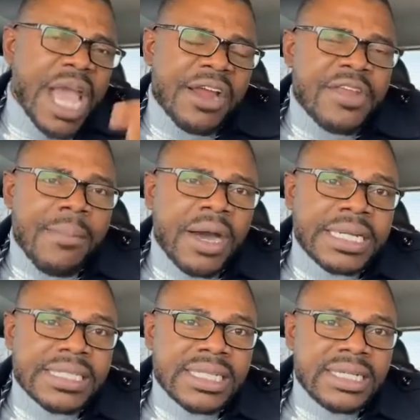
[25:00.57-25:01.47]
should be angry
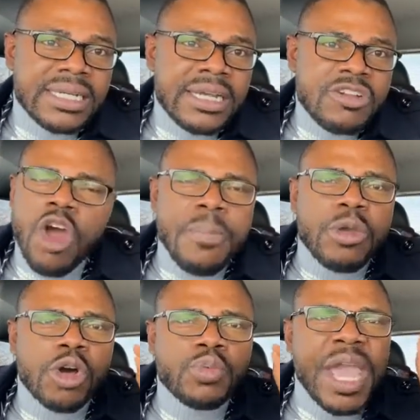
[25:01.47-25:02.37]
about this. Not
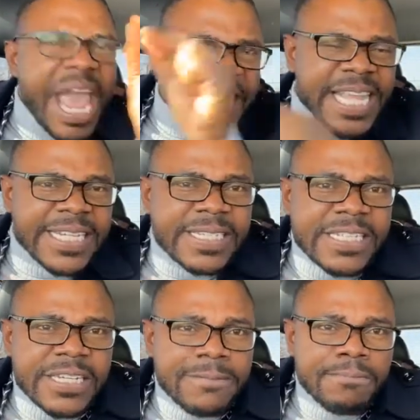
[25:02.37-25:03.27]
because we hate
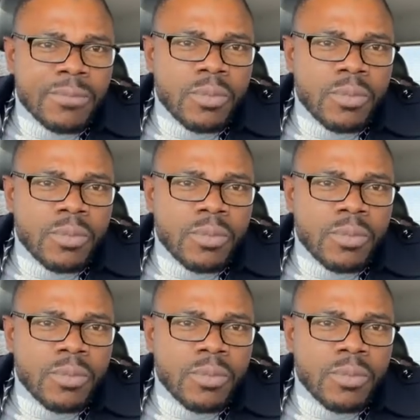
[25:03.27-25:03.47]
taxes.